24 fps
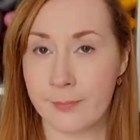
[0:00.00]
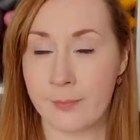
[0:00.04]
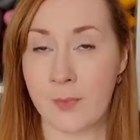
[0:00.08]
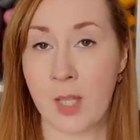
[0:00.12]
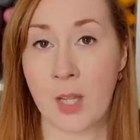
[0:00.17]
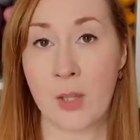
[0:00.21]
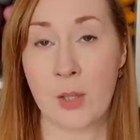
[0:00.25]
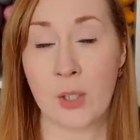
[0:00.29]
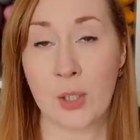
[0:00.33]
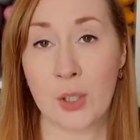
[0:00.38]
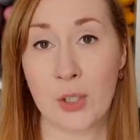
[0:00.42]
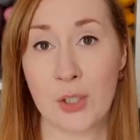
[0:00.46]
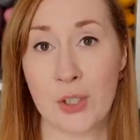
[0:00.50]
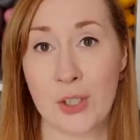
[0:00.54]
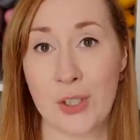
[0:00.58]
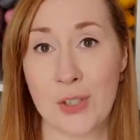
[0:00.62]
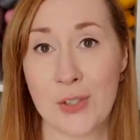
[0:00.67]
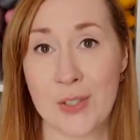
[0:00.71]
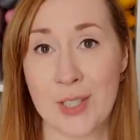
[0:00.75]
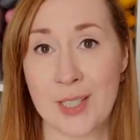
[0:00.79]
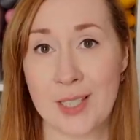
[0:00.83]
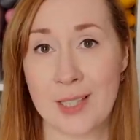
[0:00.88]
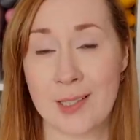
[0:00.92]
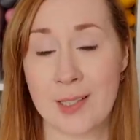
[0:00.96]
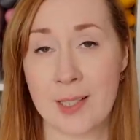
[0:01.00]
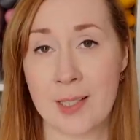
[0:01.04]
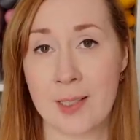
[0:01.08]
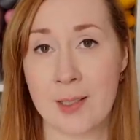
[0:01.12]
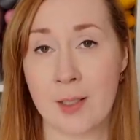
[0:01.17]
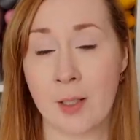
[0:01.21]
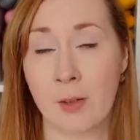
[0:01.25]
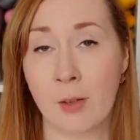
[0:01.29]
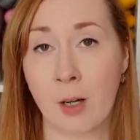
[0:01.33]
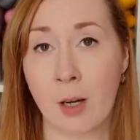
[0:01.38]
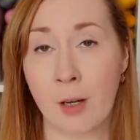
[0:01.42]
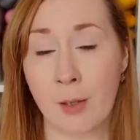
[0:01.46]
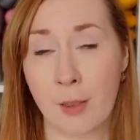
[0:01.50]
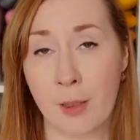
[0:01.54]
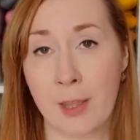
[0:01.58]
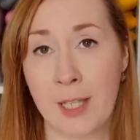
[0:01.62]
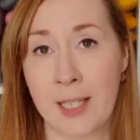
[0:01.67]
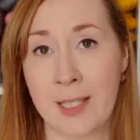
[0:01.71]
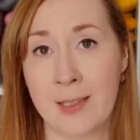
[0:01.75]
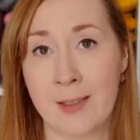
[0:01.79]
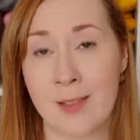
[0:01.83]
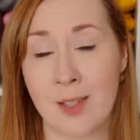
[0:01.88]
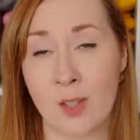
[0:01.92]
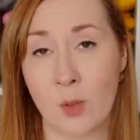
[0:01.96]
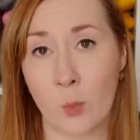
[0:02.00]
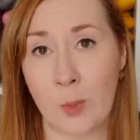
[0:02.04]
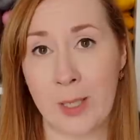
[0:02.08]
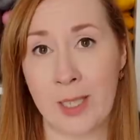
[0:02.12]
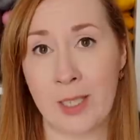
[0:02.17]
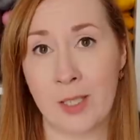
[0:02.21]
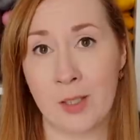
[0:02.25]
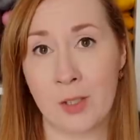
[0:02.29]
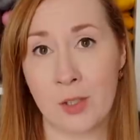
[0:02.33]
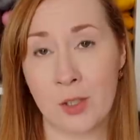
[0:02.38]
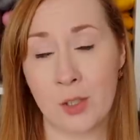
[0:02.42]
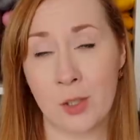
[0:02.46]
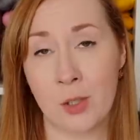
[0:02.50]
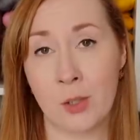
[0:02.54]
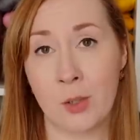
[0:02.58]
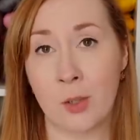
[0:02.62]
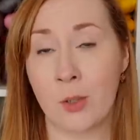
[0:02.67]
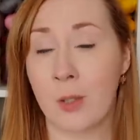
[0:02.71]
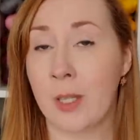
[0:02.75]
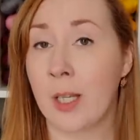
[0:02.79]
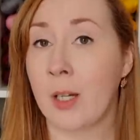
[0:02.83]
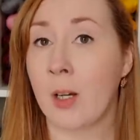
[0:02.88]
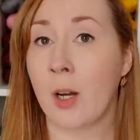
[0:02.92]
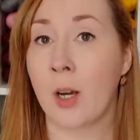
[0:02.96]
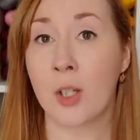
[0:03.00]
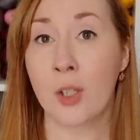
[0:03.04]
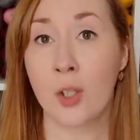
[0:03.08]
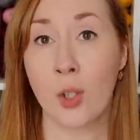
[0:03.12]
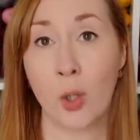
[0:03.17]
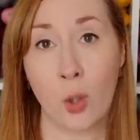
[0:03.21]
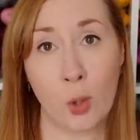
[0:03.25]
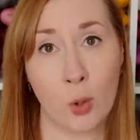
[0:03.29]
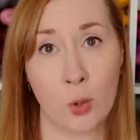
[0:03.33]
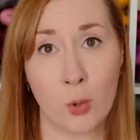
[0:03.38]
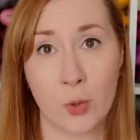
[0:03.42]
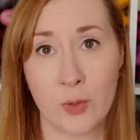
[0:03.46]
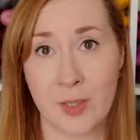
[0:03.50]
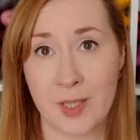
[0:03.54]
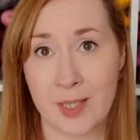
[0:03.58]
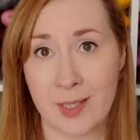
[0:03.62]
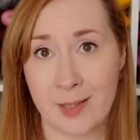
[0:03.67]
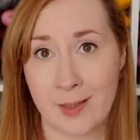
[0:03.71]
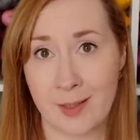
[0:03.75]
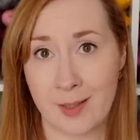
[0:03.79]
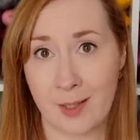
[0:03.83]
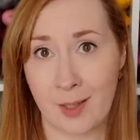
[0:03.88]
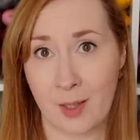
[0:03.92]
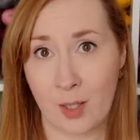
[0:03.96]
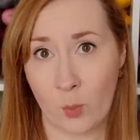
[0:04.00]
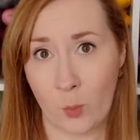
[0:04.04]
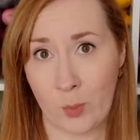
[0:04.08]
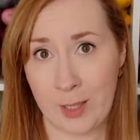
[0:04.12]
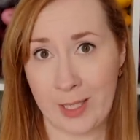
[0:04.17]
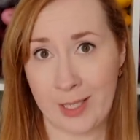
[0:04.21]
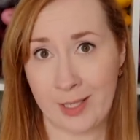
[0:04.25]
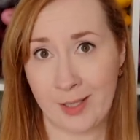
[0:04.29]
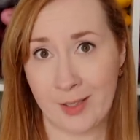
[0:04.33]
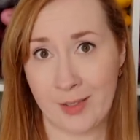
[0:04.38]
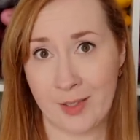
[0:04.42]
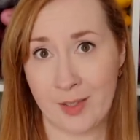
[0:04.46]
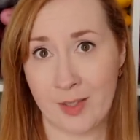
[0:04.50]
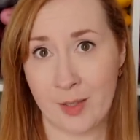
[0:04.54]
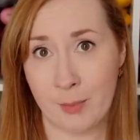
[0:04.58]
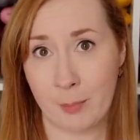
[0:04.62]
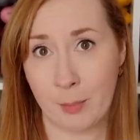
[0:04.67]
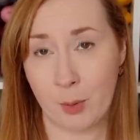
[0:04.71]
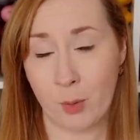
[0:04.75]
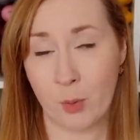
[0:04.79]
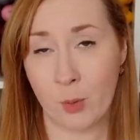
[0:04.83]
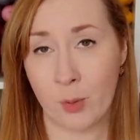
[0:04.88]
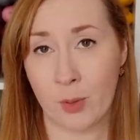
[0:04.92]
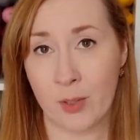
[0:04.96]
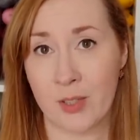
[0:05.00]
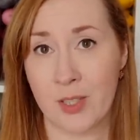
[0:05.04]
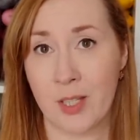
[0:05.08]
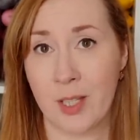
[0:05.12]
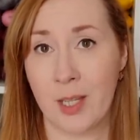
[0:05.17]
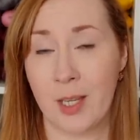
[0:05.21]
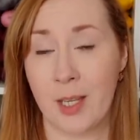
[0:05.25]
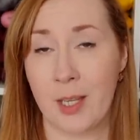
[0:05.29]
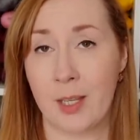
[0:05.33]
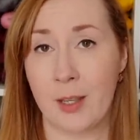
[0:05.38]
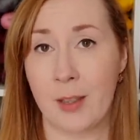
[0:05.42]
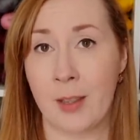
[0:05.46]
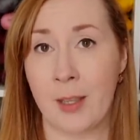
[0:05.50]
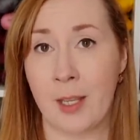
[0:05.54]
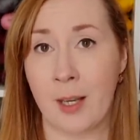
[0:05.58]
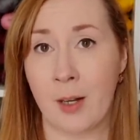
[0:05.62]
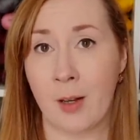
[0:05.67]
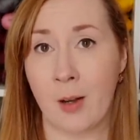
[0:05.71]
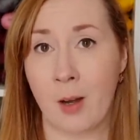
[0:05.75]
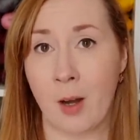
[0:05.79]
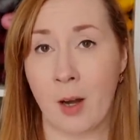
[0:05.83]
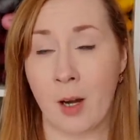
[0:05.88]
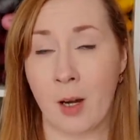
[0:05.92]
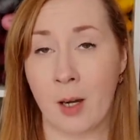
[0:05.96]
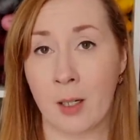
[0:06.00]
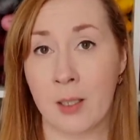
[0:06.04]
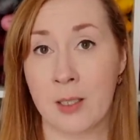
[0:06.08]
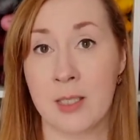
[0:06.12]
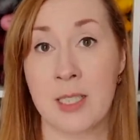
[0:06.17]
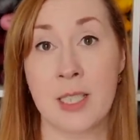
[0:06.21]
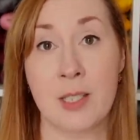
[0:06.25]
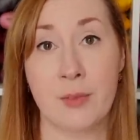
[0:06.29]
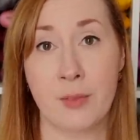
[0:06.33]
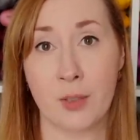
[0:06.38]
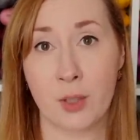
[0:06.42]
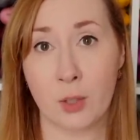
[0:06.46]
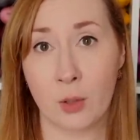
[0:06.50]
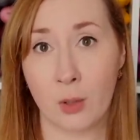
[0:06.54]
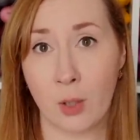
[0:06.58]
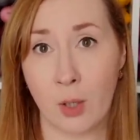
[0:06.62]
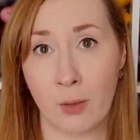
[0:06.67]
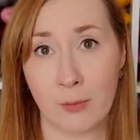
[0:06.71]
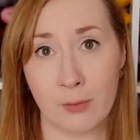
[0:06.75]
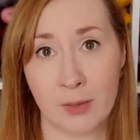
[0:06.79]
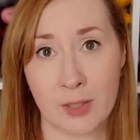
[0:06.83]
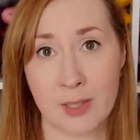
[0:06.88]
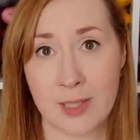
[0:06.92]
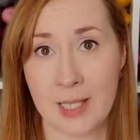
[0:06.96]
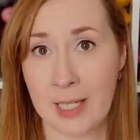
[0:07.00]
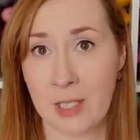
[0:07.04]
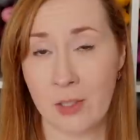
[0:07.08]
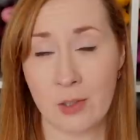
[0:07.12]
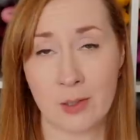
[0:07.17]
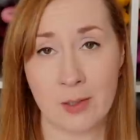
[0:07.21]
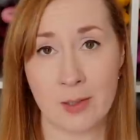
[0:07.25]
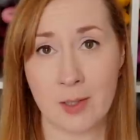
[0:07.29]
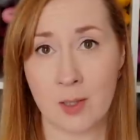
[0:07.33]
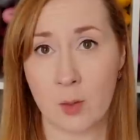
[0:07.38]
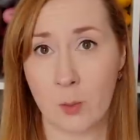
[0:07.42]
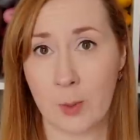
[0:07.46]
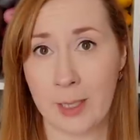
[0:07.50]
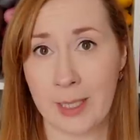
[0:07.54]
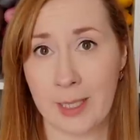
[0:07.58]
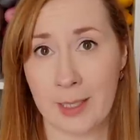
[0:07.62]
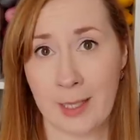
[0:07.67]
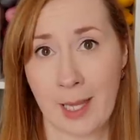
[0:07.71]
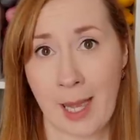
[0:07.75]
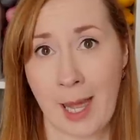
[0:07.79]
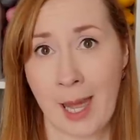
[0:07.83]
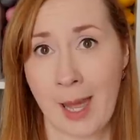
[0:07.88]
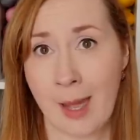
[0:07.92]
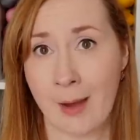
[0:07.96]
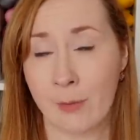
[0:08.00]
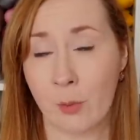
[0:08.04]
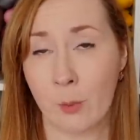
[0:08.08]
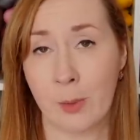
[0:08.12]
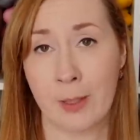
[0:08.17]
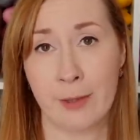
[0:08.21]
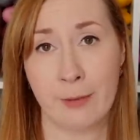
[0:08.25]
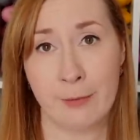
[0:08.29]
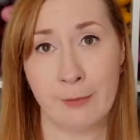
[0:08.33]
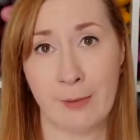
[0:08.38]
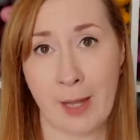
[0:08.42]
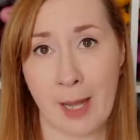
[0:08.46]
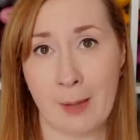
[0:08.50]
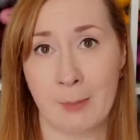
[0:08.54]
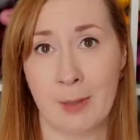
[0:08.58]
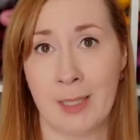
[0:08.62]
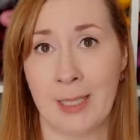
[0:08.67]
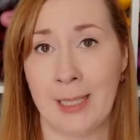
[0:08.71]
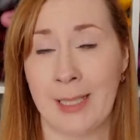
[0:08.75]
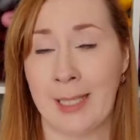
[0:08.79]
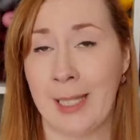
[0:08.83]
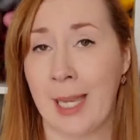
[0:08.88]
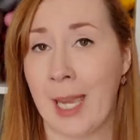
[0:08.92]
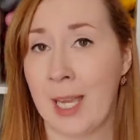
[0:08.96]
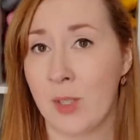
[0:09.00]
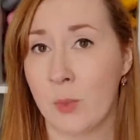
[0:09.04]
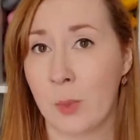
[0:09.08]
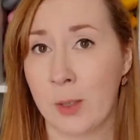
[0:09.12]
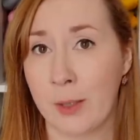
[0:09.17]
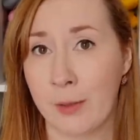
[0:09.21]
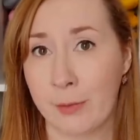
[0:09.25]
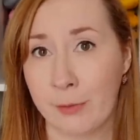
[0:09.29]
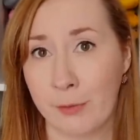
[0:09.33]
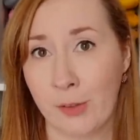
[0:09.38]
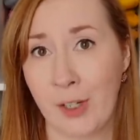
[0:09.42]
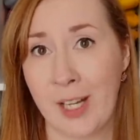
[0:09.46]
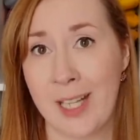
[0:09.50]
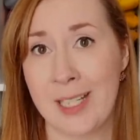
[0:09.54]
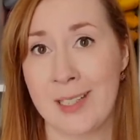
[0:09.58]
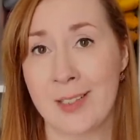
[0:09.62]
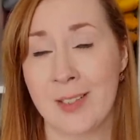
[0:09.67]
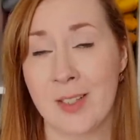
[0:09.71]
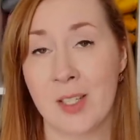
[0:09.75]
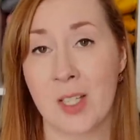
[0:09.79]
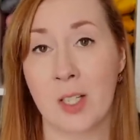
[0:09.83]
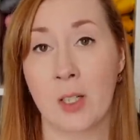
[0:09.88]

Now, the good news in this is there are things that we can do. There are causes that we can support. There are difficult conversations that we can have with family and with friends.